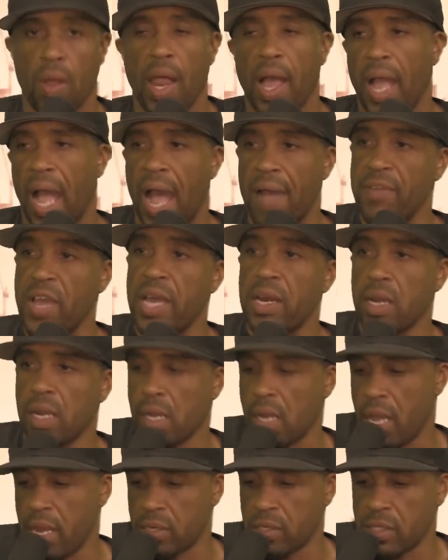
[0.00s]
I've had
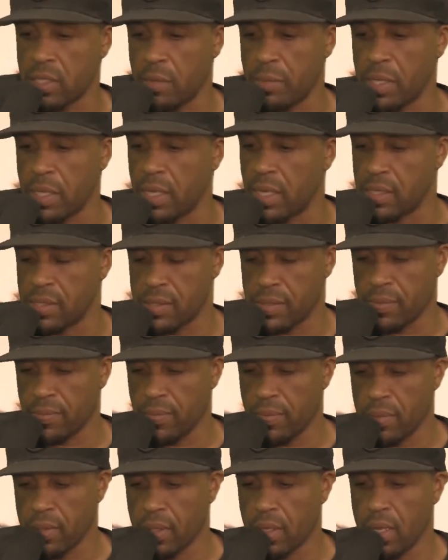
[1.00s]
headliners tell me this.
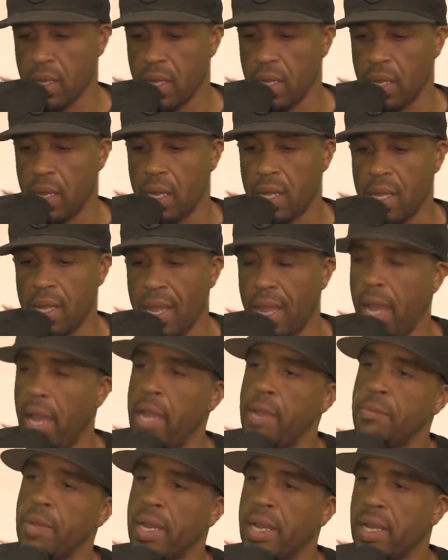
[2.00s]

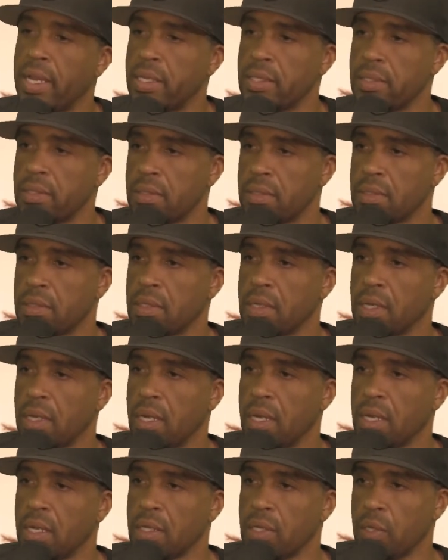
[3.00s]
Hey man,
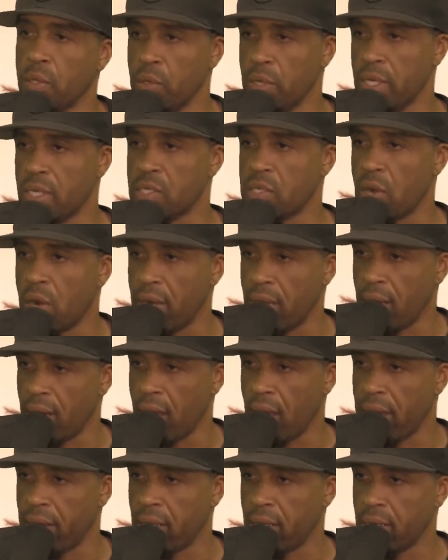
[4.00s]
you need to start
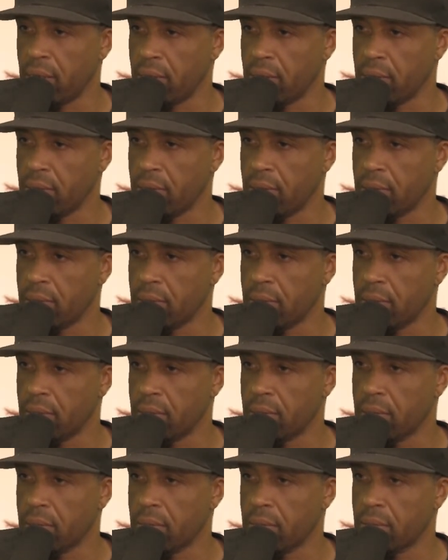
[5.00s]
headlining.
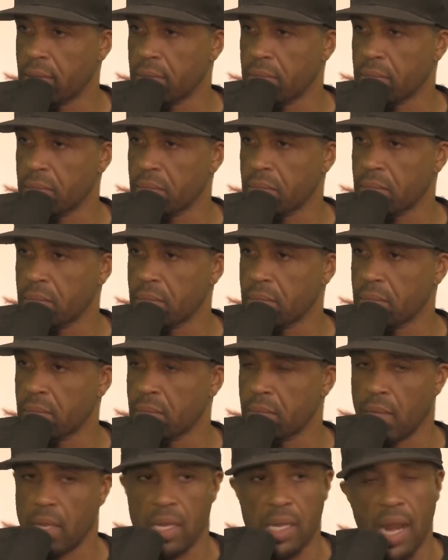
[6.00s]
Yeah.
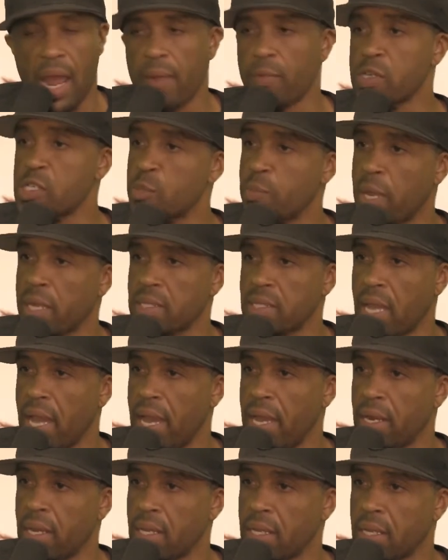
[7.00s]
And I respect
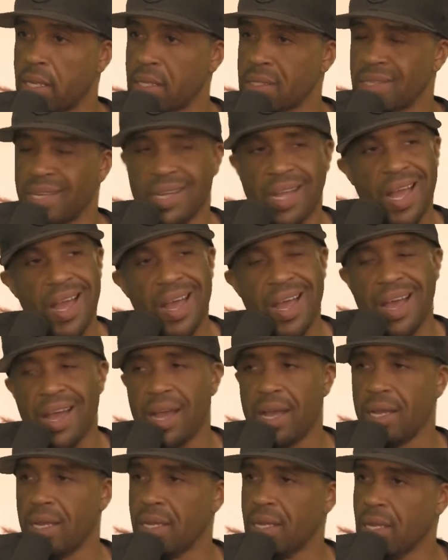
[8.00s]
that. It's like,
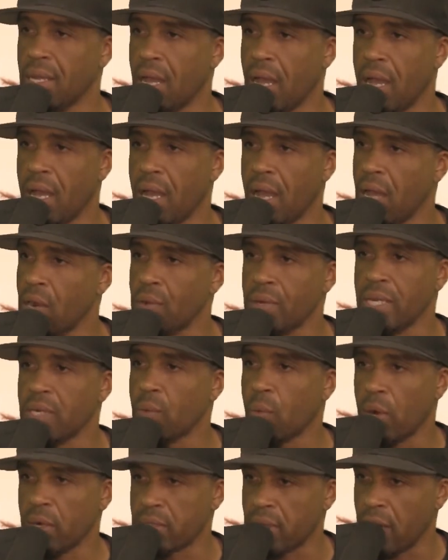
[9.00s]
I don't need to
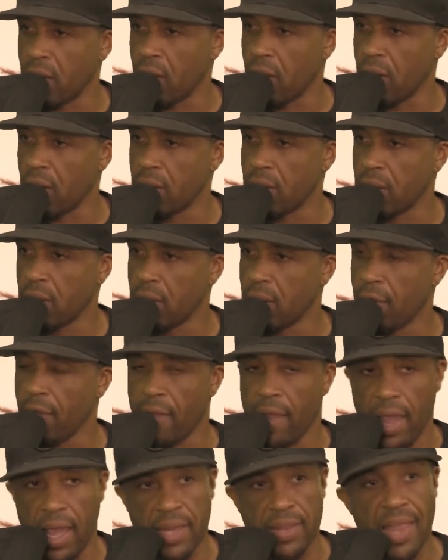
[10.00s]
work that hard.
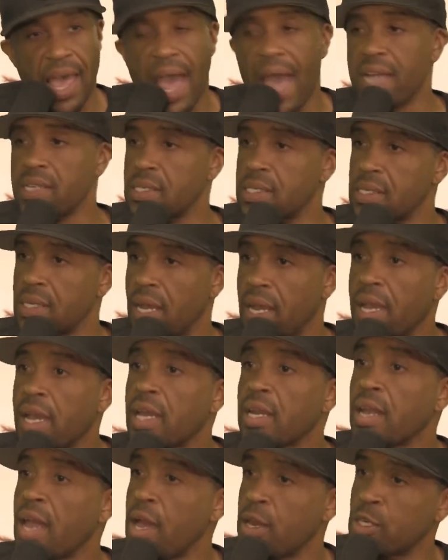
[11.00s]
And that's a
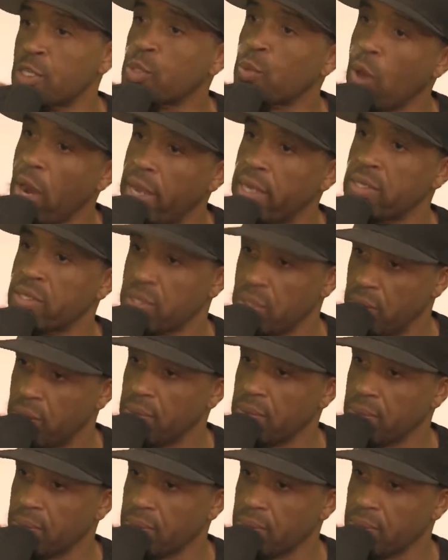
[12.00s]
headliner's right too.